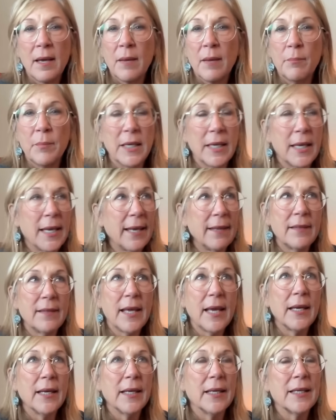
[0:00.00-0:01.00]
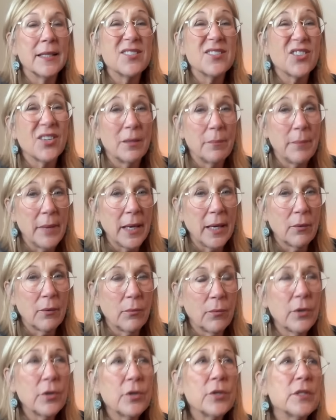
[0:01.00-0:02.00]
mitigate that, and it's going to make it
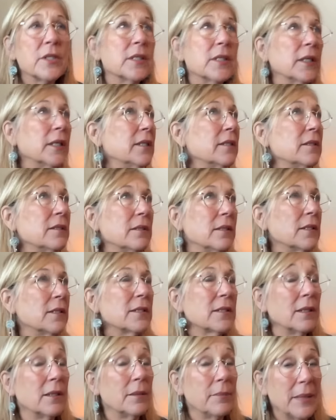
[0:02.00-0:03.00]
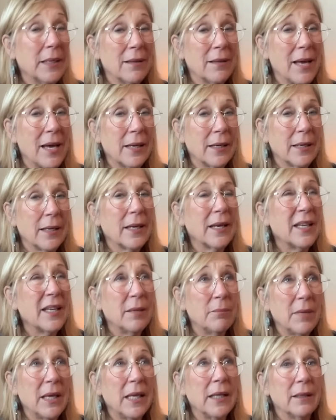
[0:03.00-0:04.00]
worse. And it's going to be a lot, and he
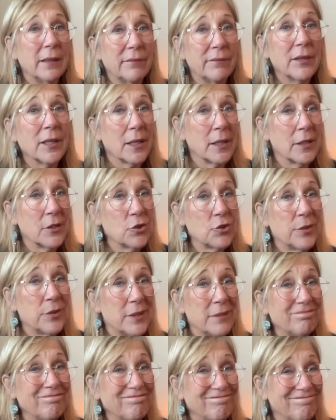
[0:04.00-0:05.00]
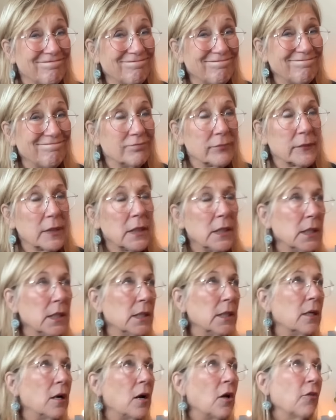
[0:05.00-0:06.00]
may leave the country.
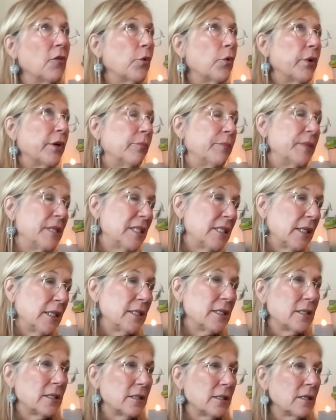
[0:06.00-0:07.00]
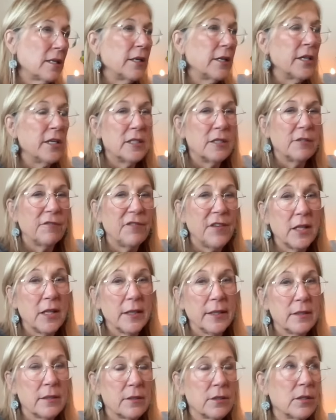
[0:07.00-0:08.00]
Although he'll be sentenced and he's a
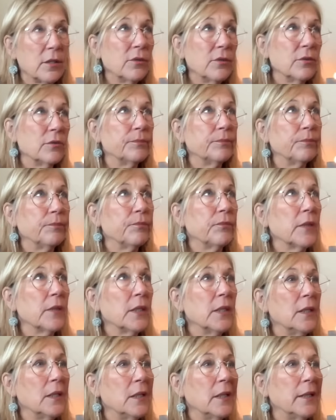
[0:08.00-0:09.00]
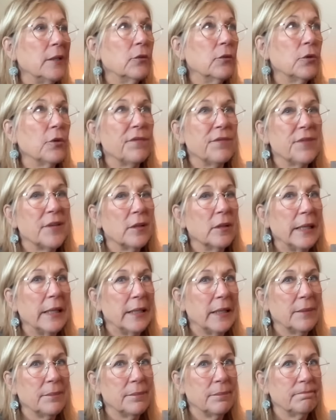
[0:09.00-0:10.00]
felon, so I don't know if they'll let
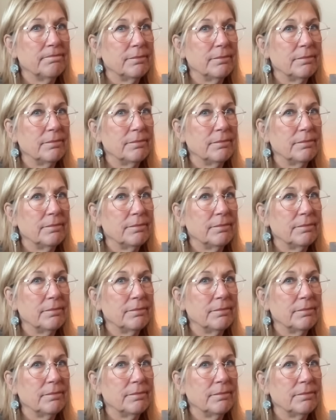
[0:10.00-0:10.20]
him.